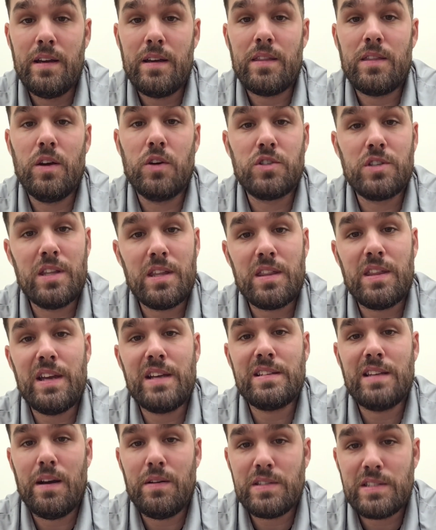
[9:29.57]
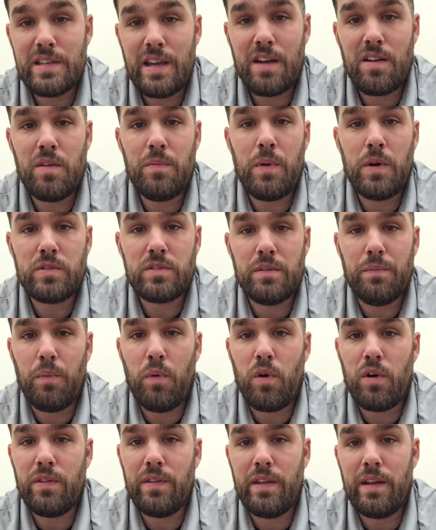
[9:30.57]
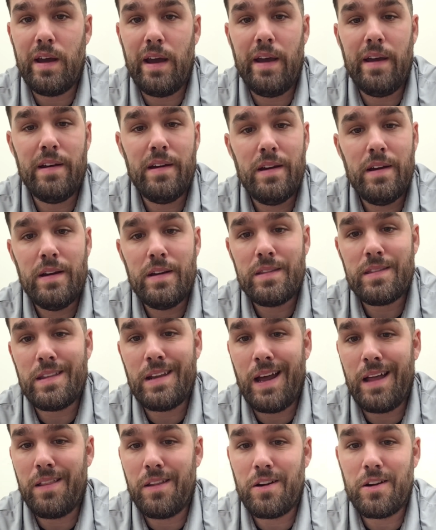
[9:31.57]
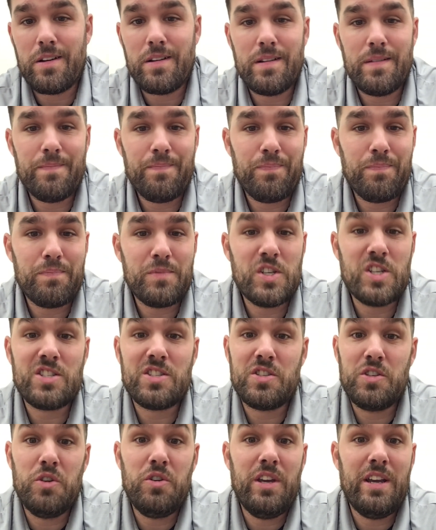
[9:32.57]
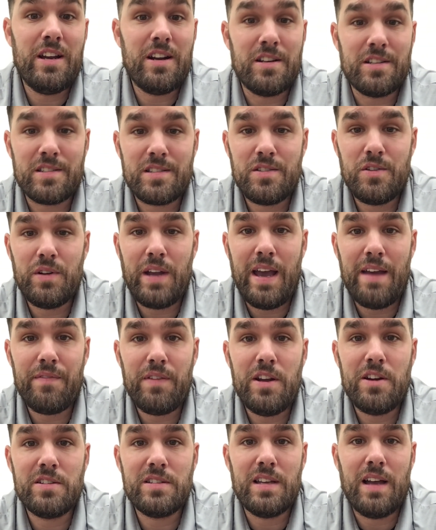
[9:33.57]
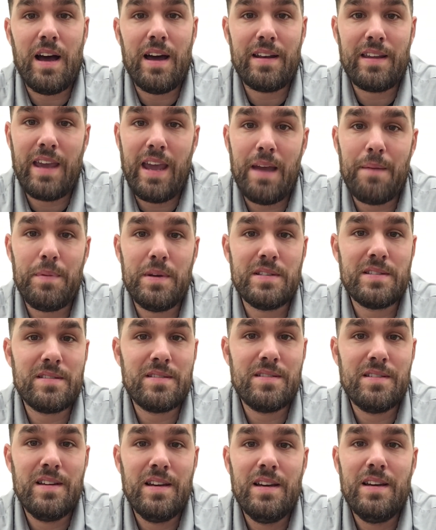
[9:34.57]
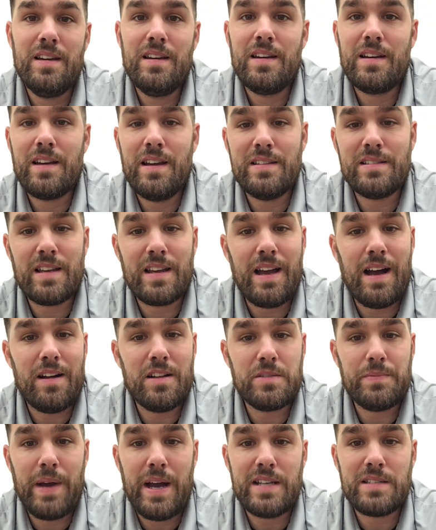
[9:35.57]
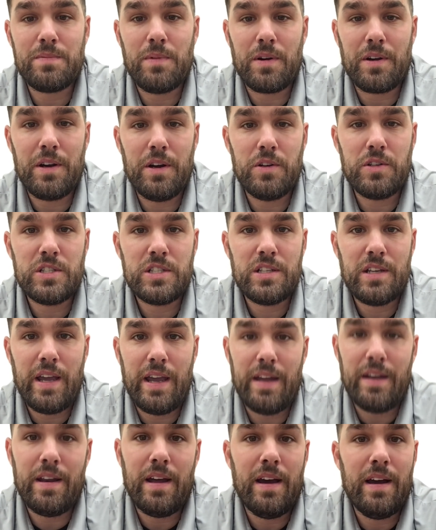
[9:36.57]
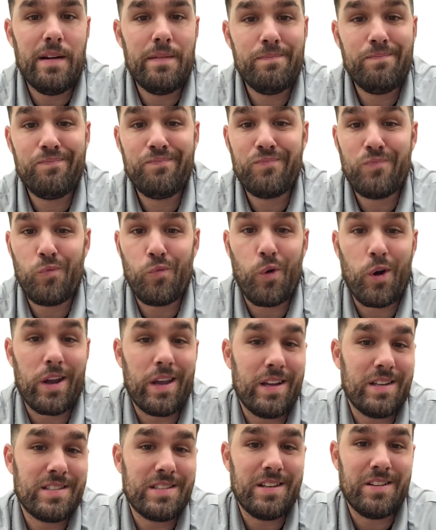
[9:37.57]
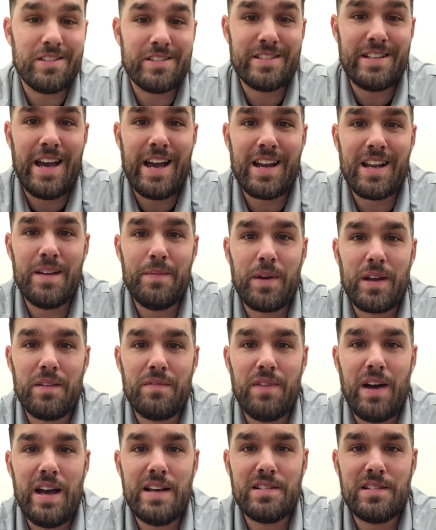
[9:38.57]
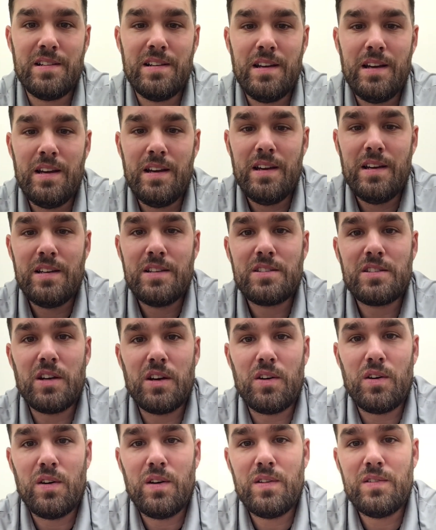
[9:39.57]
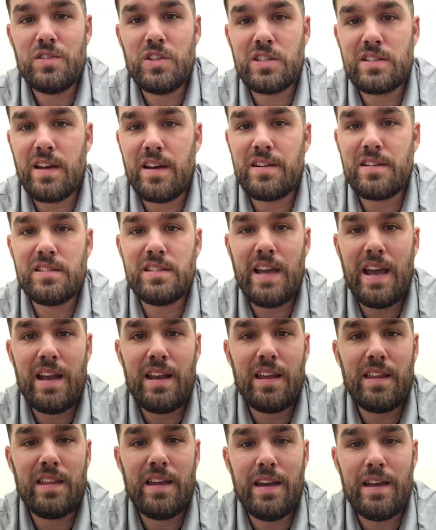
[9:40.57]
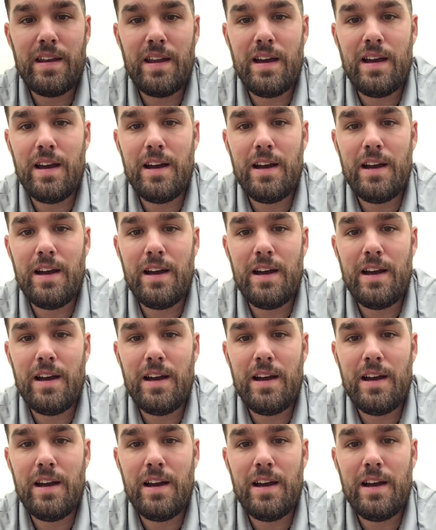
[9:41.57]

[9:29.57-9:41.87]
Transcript: Those are the things I would say are the most important that I learned just 2.5 years on campus as a college basketball coach and working still as an academic advisor. So just understanding that